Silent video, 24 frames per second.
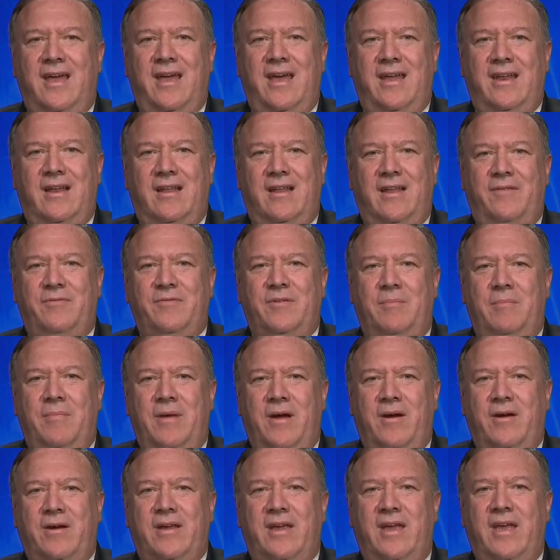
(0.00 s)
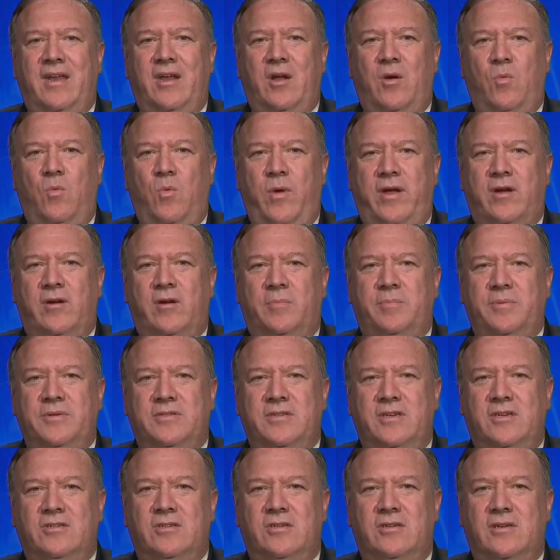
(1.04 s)
and it left America in a weaker
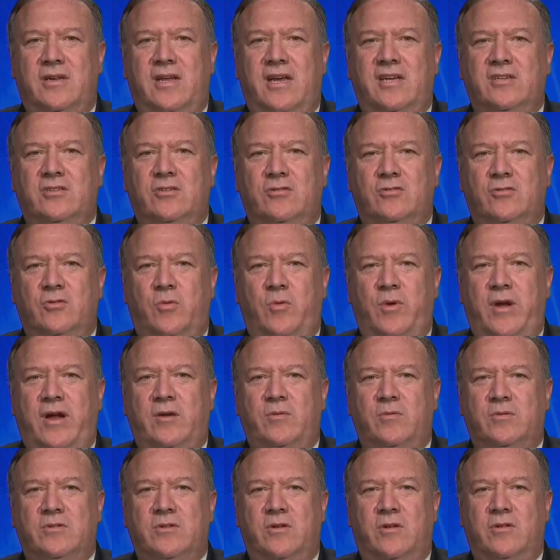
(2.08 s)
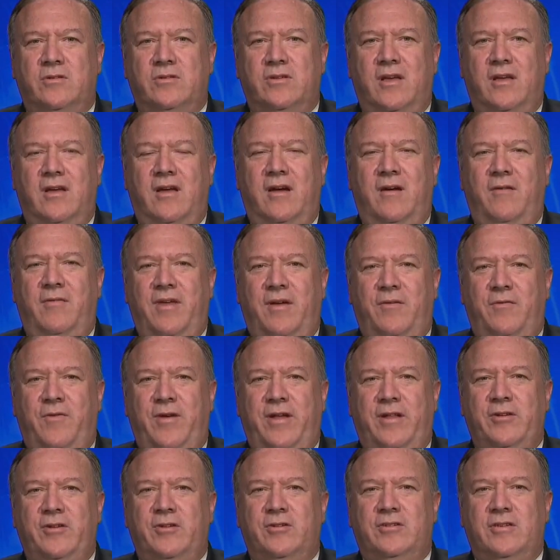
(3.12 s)
position as a direct result of that
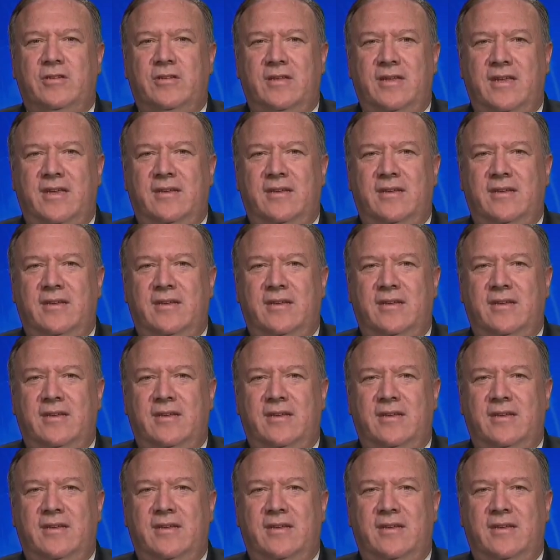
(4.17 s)
failure to